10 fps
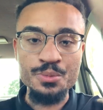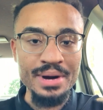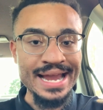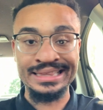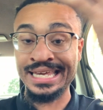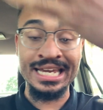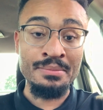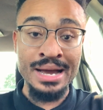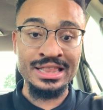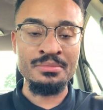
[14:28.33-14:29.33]
probably thinking
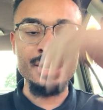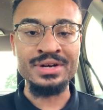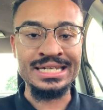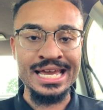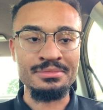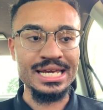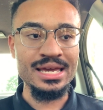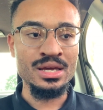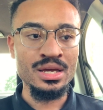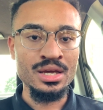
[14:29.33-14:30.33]
about them every damn
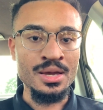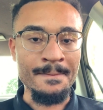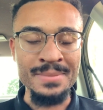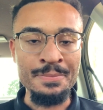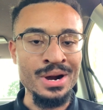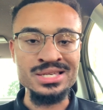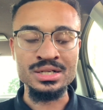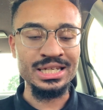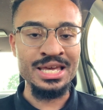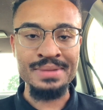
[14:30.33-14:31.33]
day. Me
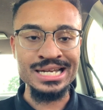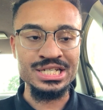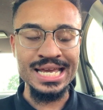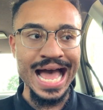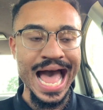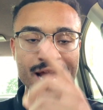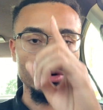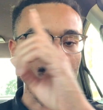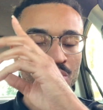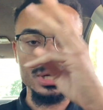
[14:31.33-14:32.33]
personally, my G, I
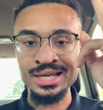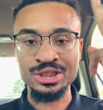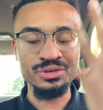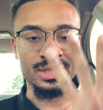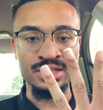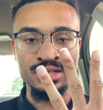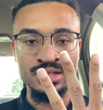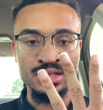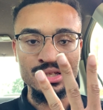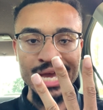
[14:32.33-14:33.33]
don't do none three.
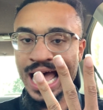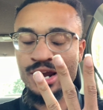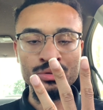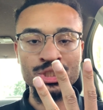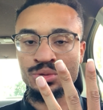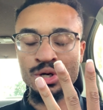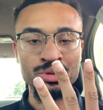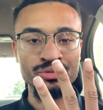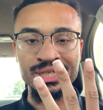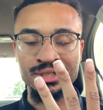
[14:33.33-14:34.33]
I don't do no
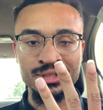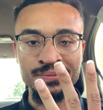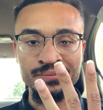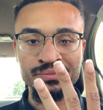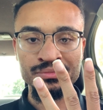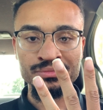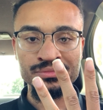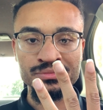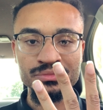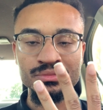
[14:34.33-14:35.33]
three.
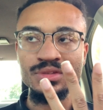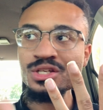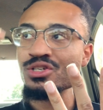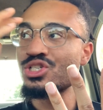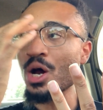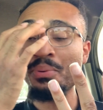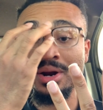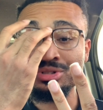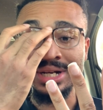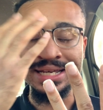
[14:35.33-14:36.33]
So point
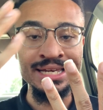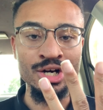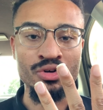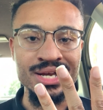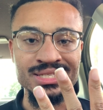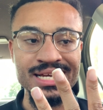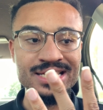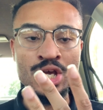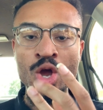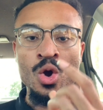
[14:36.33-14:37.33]
I'm trying to get across
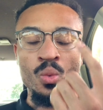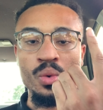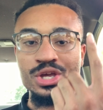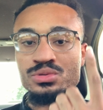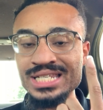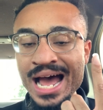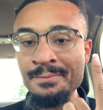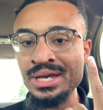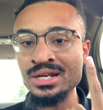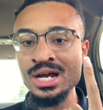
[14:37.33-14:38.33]
is when you stop
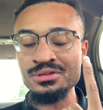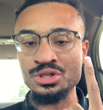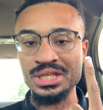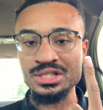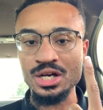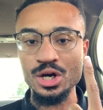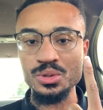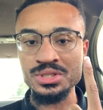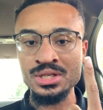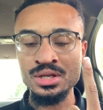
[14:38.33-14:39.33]
beating out to these
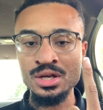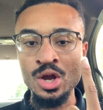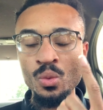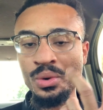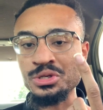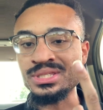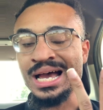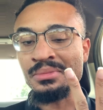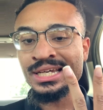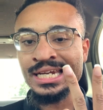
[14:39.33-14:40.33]
hoes, when you
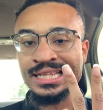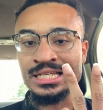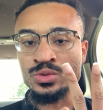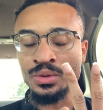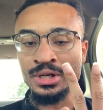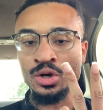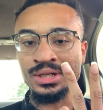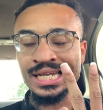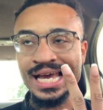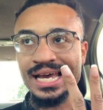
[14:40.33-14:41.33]
stop looking at these women
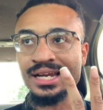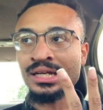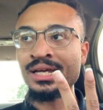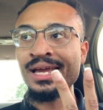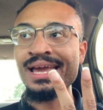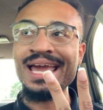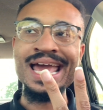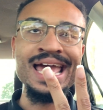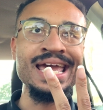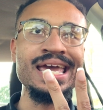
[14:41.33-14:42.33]
online,
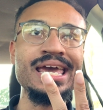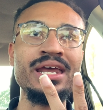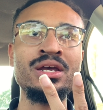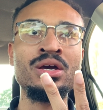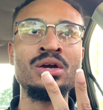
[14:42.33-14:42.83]
and